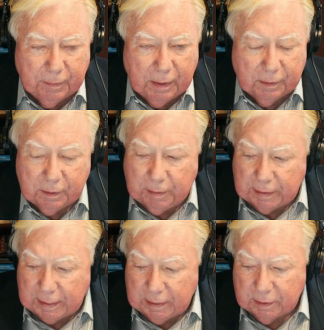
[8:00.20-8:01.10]

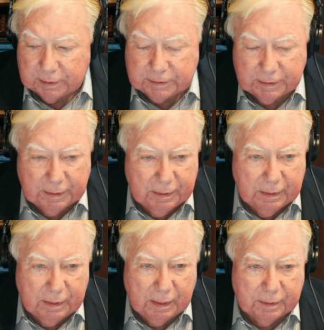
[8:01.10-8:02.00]
Kamala Harris
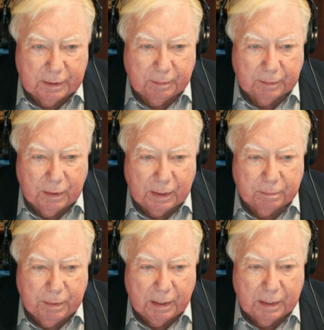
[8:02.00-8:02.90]
and the Democratic
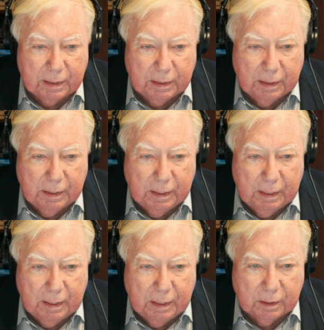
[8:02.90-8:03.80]
Party
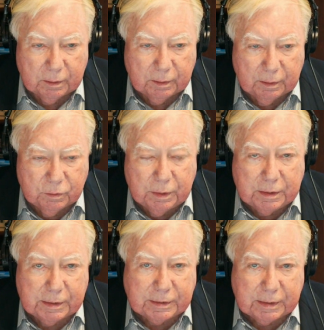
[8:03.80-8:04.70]
are
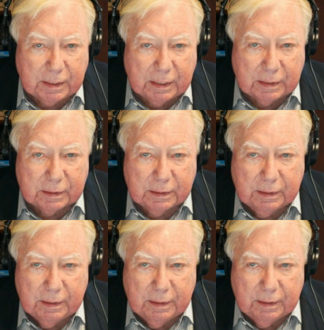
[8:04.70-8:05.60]
treasonous at heart.
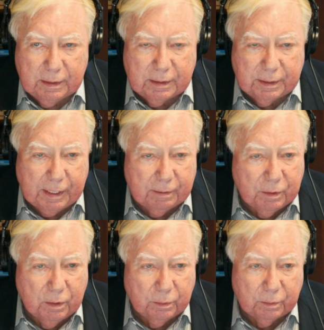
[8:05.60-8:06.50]
They have
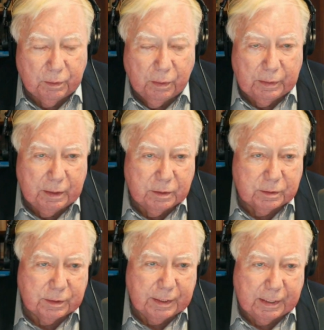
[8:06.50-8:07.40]
no
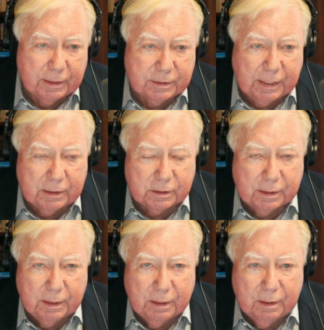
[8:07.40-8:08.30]
allegiance to the United States
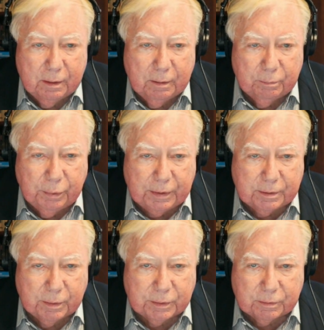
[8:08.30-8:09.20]

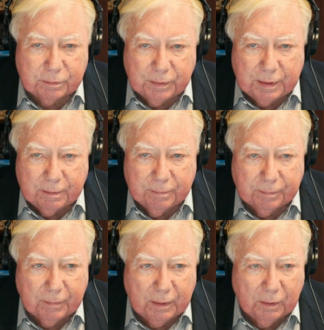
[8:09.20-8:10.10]
principles of freedom
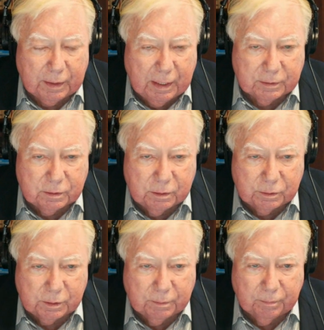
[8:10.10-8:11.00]
or the Constitution,